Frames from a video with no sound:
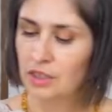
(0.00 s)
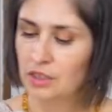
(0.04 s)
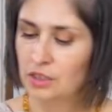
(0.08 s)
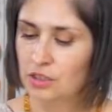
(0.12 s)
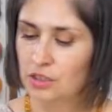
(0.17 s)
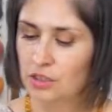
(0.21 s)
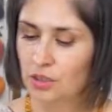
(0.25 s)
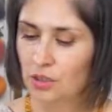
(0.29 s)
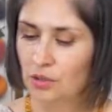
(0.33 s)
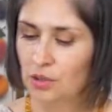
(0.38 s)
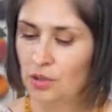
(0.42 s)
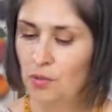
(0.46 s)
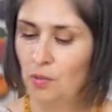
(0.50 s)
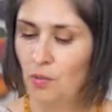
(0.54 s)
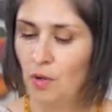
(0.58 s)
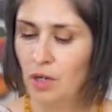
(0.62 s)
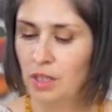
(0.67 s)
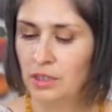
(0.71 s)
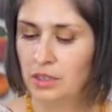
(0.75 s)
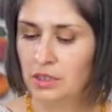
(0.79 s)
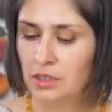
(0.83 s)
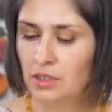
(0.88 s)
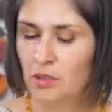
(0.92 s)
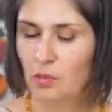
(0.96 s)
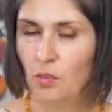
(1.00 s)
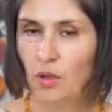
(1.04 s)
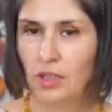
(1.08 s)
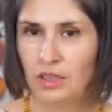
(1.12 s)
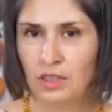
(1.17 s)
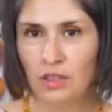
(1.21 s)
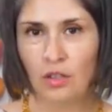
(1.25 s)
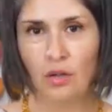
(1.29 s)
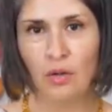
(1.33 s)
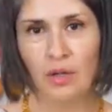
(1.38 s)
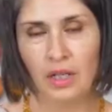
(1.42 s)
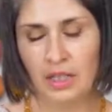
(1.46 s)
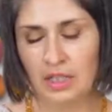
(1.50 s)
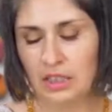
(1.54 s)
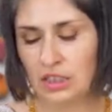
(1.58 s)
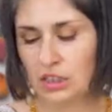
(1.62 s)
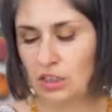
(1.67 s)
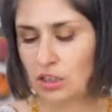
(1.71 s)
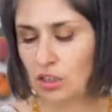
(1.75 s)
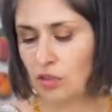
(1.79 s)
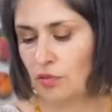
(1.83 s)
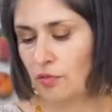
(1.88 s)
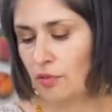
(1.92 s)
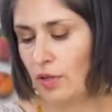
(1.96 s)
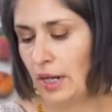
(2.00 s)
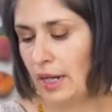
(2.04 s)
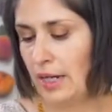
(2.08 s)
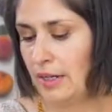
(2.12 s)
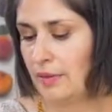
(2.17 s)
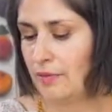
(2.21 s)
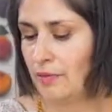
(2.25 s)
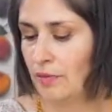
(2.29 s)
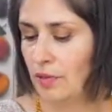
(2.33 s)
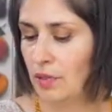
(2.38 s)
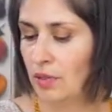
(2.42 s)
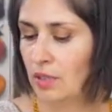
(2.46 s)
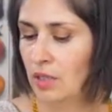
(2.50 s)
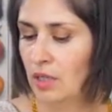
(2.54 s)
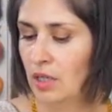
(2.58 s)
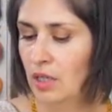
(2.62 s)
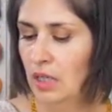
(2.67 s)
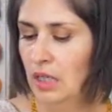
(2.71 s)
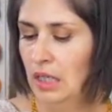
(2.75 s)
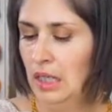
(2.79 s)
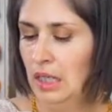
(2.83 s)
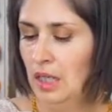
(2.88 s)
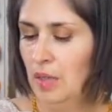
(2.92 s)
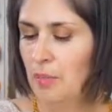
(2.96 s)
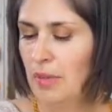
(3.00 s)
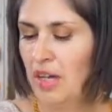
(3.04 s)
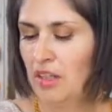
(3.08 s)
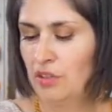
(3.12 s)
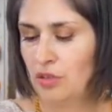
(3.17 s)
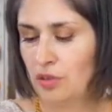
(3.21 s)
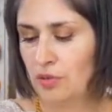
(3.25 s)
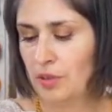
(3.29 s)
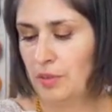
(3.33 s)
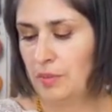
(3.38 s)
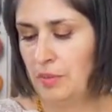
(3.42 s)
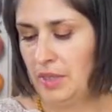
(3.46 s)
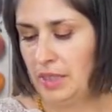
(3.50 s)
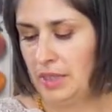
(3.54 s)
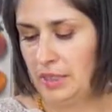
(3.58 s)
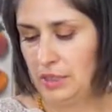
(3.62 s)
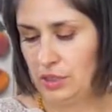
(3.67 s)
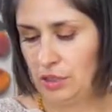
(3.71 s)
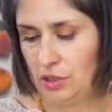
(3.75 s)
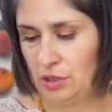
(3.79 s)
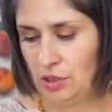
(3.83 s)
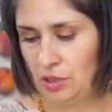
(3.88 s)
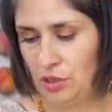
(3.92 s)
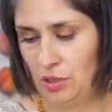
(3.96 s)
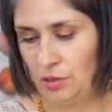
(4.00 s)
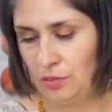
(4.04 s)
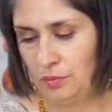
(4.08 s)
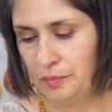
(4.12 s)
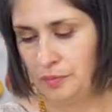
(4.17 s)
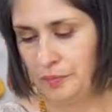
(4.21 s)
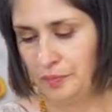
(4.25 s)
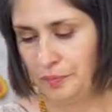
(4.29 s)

So you want to go ahead and stir fry it for about 3 minutes or so.